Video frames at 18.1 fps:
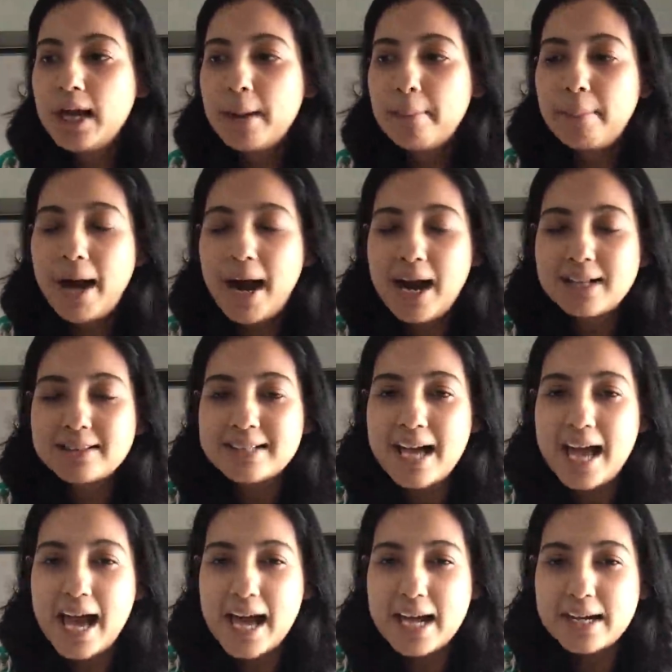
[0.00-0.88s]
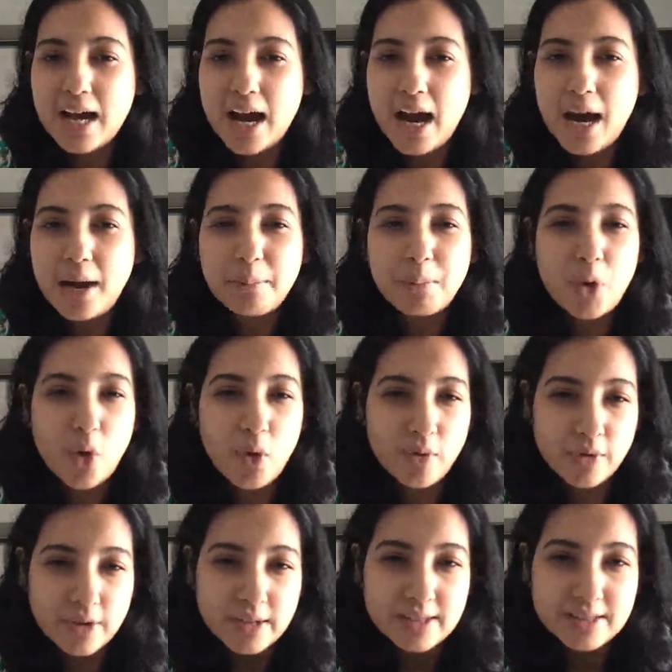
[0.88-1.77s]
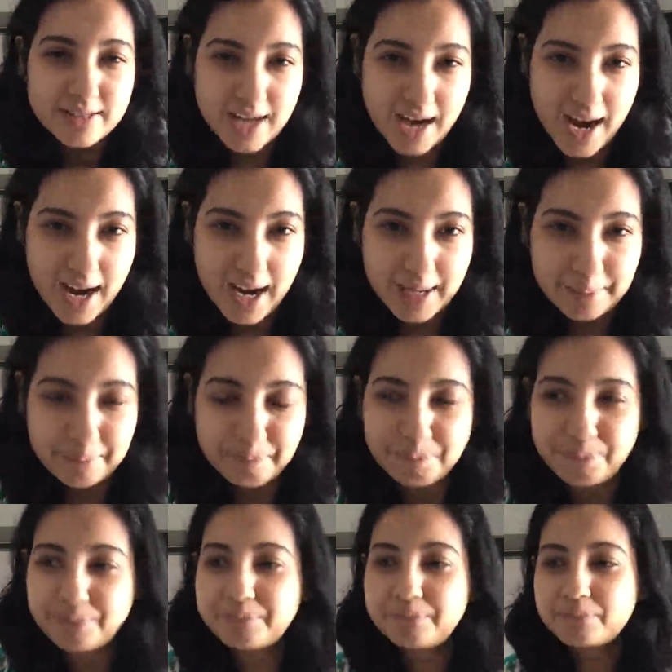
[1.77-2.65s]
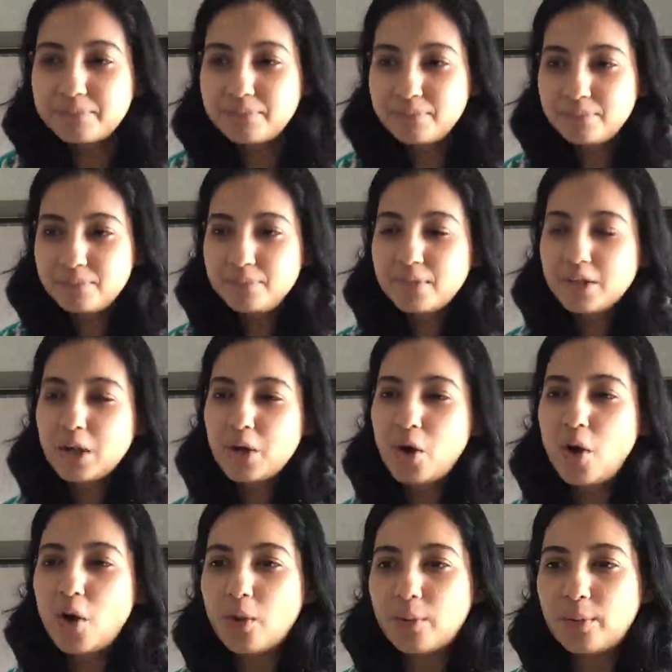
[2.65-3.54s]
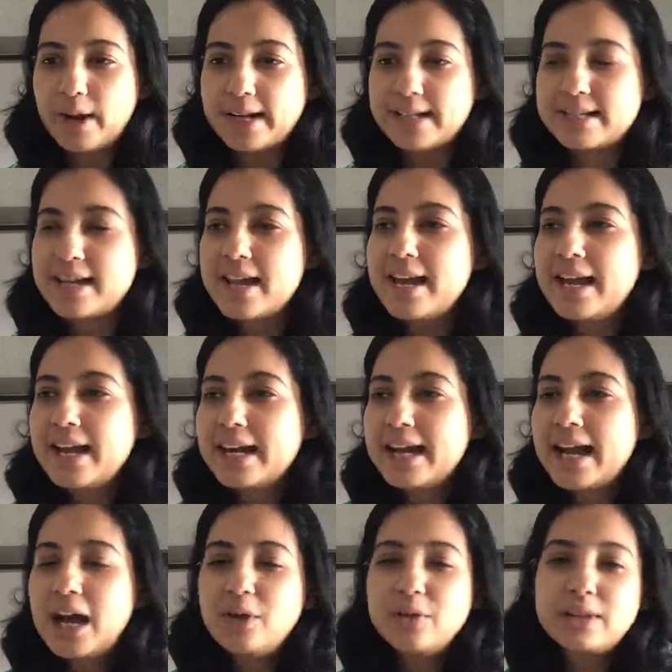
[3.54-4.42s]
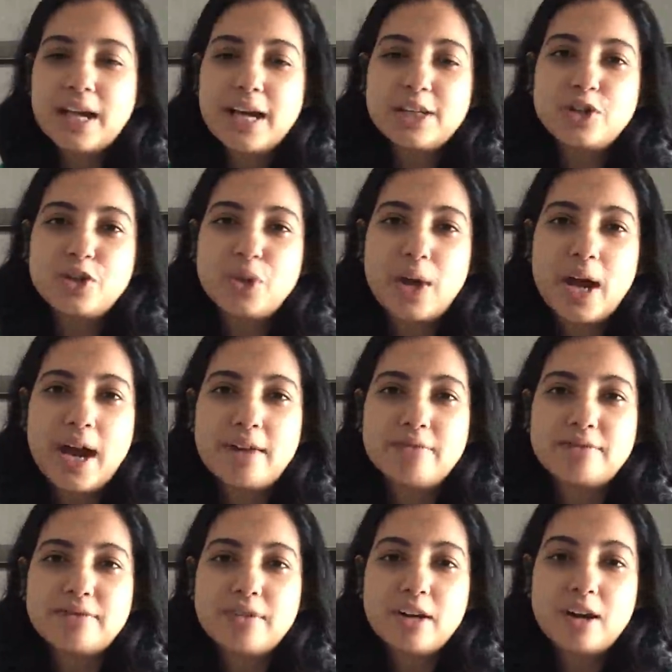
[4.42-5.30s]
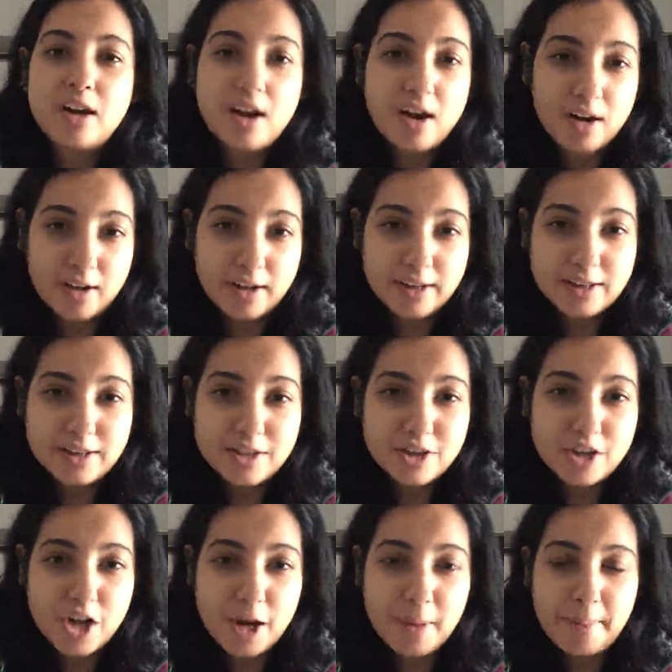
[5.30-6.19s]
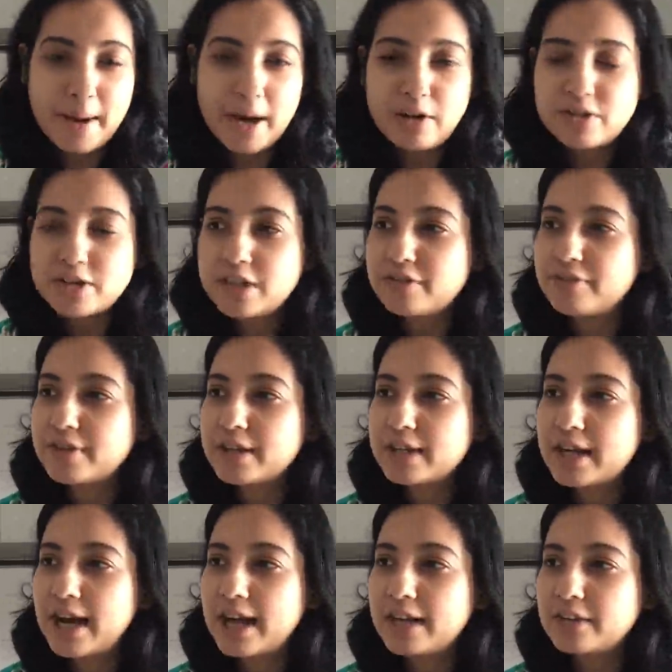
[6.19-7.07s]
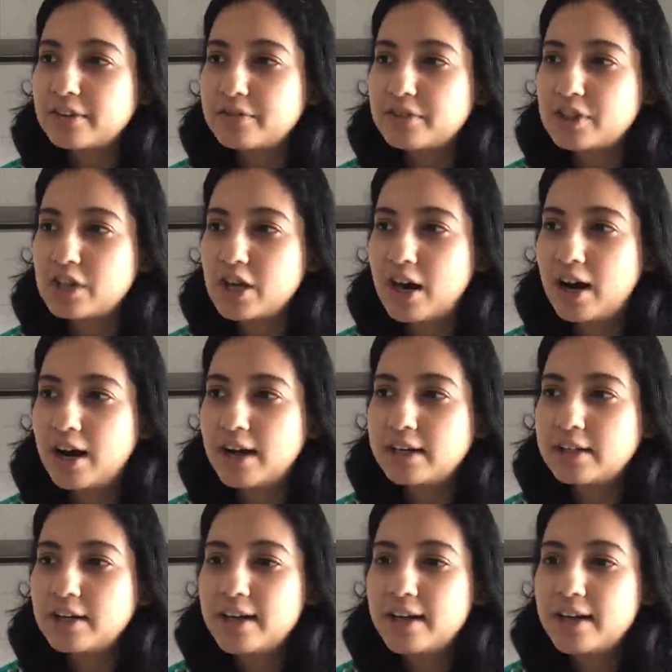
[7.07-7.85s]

parts add up over time. All right, now that you have learned about different kind of chart,